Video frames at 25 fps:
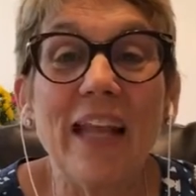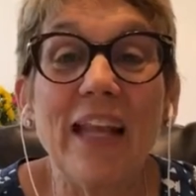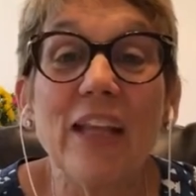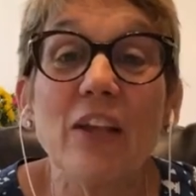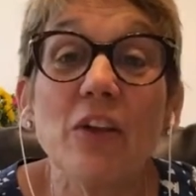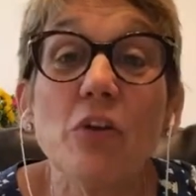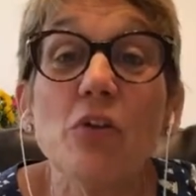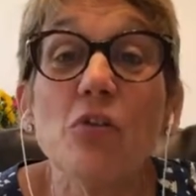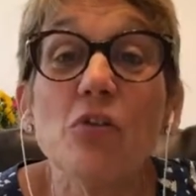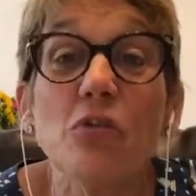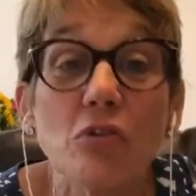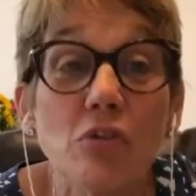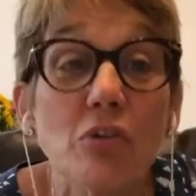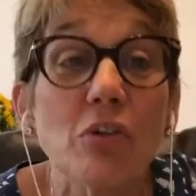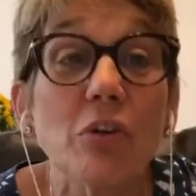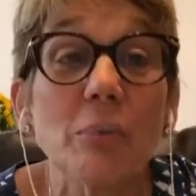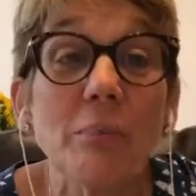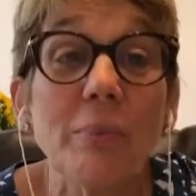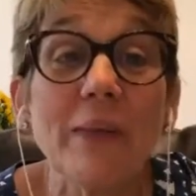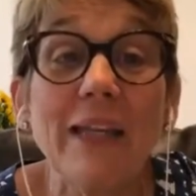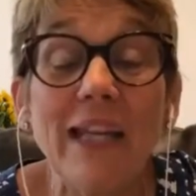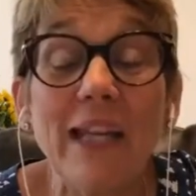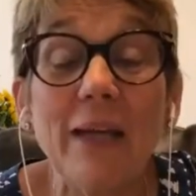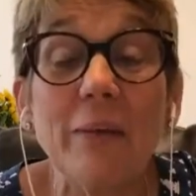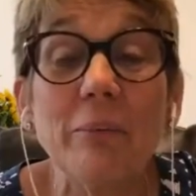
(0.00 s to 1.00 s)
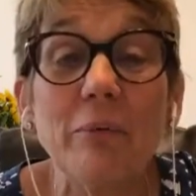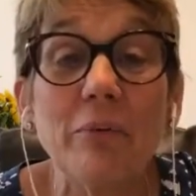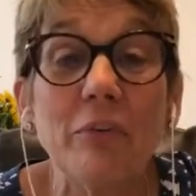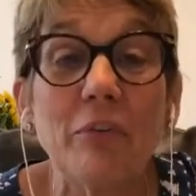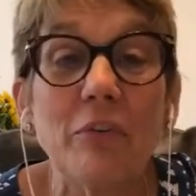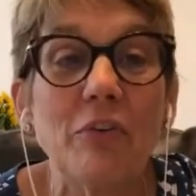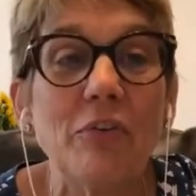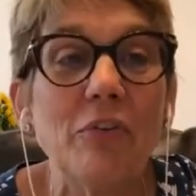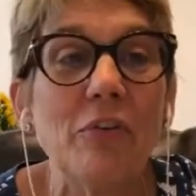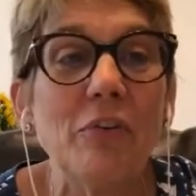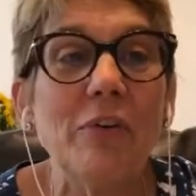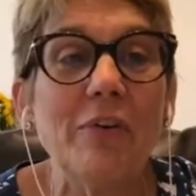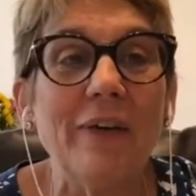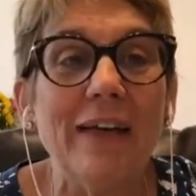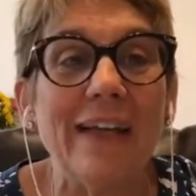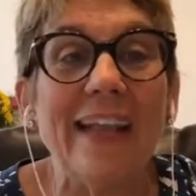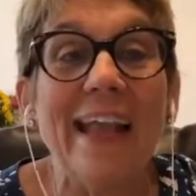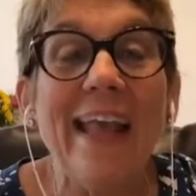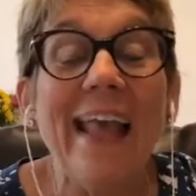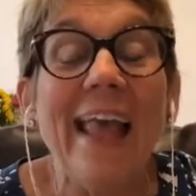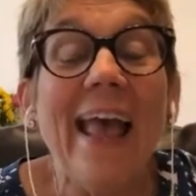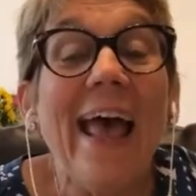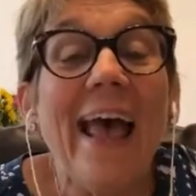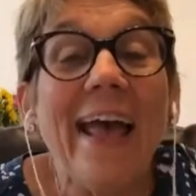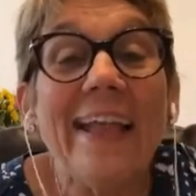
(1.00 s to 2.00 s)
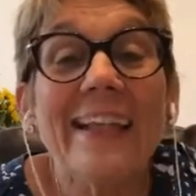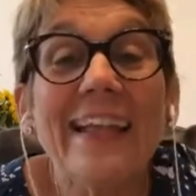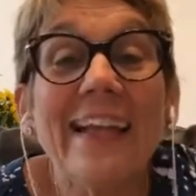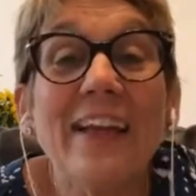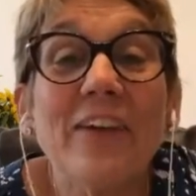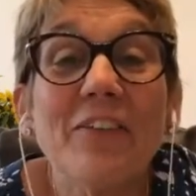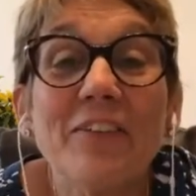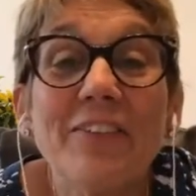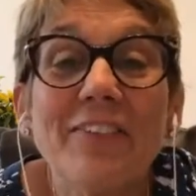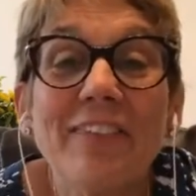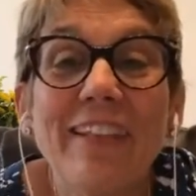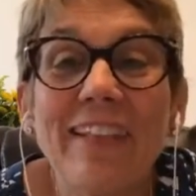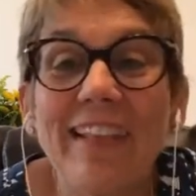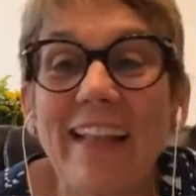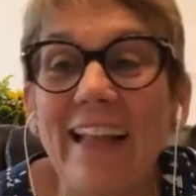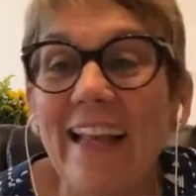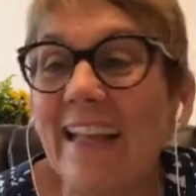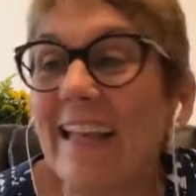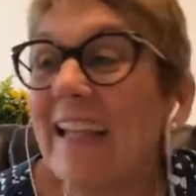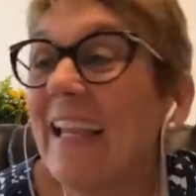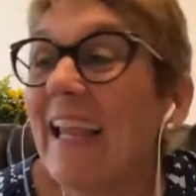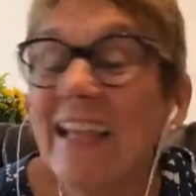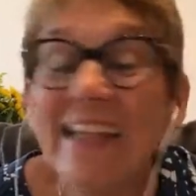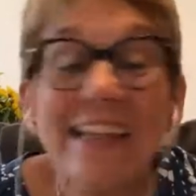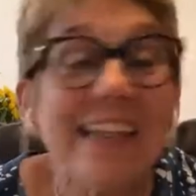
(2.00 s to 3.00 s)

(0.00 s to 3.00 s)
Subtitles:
you should be able to do it. And here's the thing.